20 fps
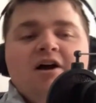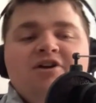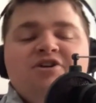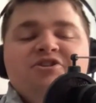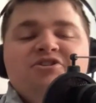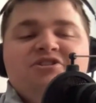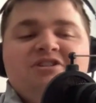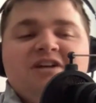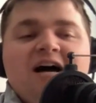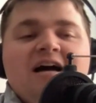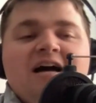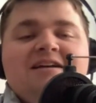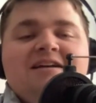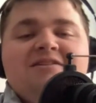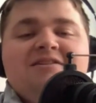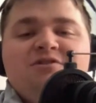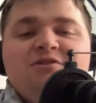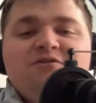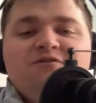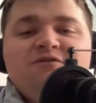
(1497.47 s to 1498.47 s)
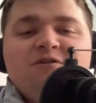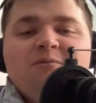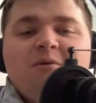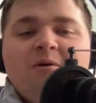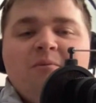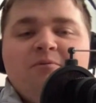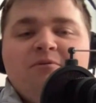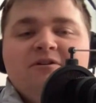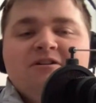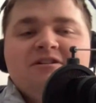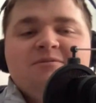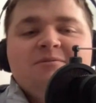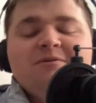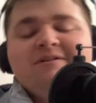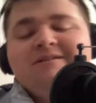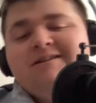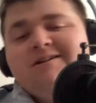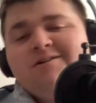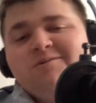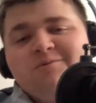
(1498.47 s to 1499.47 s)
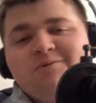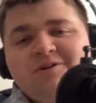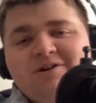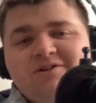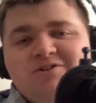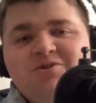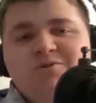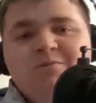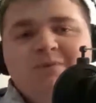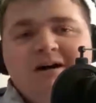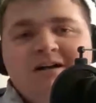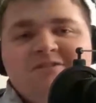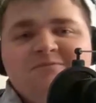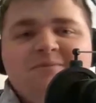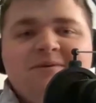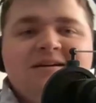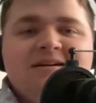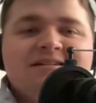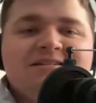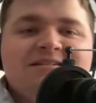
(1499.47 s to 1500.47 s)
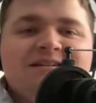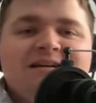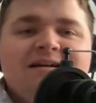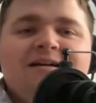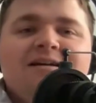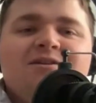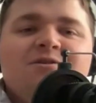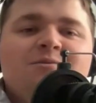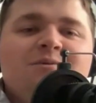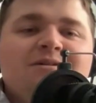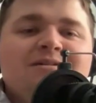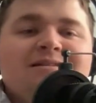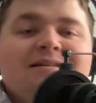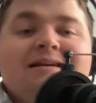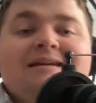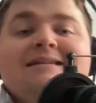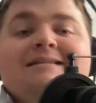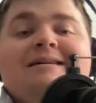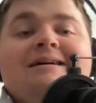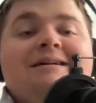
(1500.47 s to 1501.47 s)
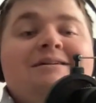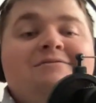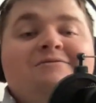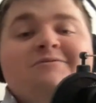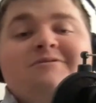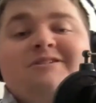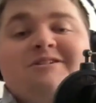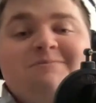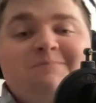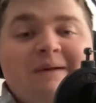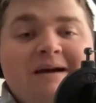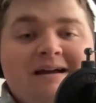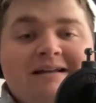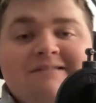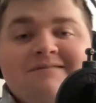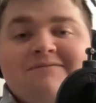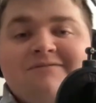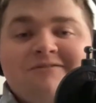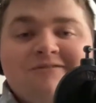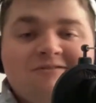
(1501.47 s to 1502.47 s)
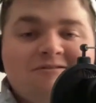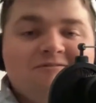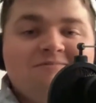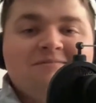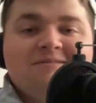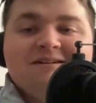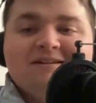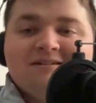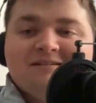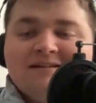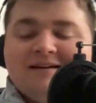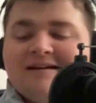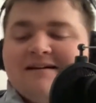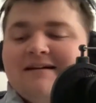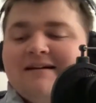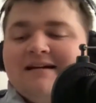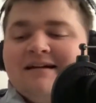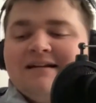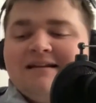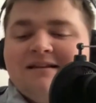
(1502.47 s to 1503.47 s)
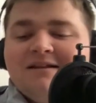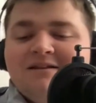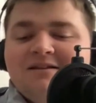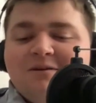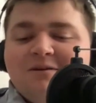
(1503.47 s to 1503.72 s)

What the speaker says: good talking to from our principal. It didn't really do much because there wasn't like a ton of respect for, that the